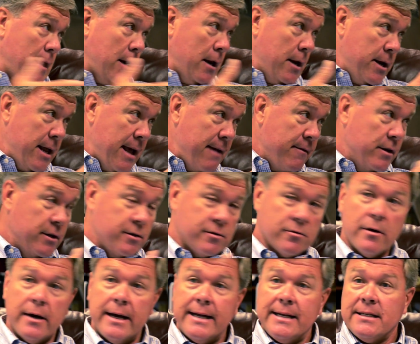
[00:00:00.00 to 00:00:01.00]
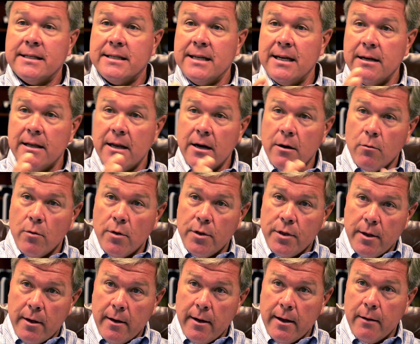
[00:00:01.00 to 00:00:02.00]
and David is right, sit there
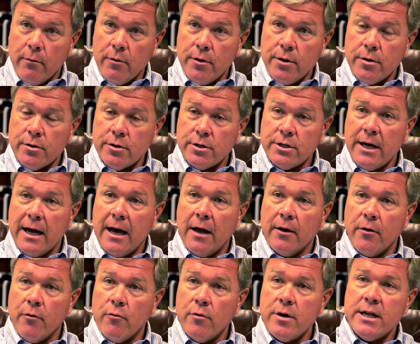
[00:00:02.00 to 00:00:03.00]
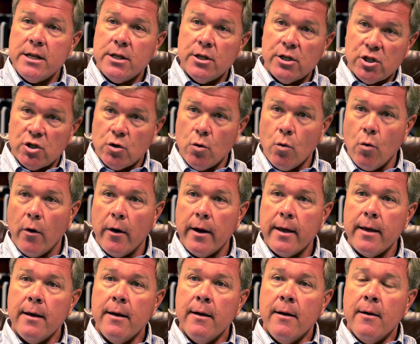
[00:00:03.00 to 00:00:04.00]
with your child and read the
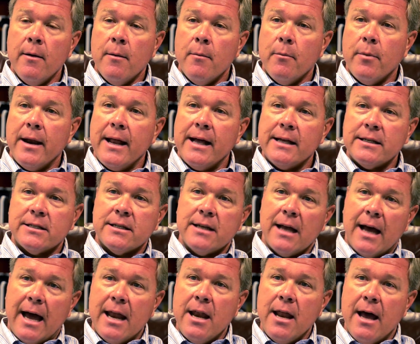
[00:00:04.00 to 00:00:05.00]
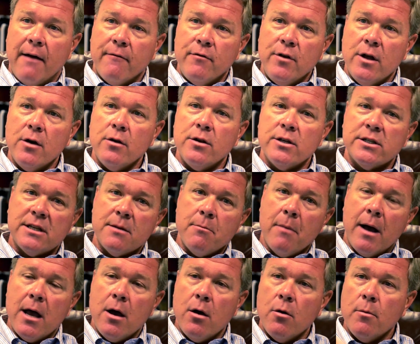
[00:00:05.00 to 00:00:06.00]
story. But as I've noticed in
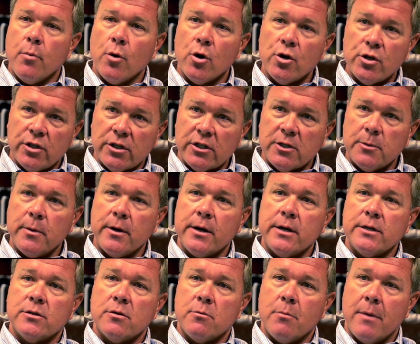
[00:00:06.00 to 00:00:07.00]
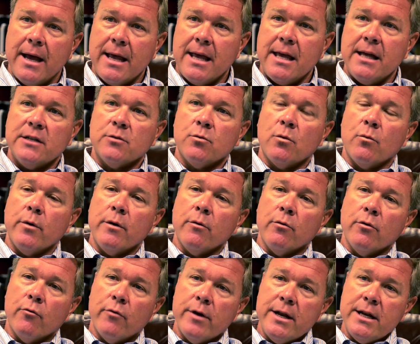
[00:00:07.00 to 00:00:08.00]
my own personal experience with my kids, when we
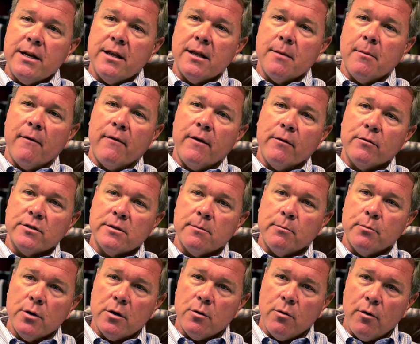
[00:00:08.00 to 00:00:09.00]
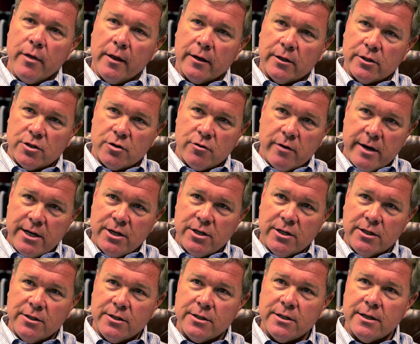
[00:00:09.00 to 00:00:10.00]
would read to them, if there was a book with
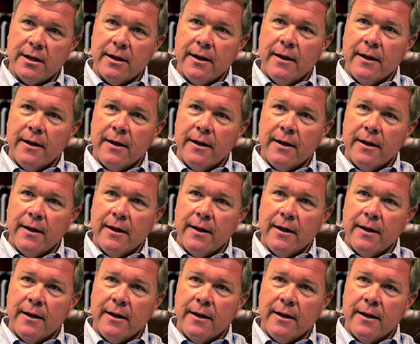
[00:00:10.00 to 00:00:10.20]
illustrations,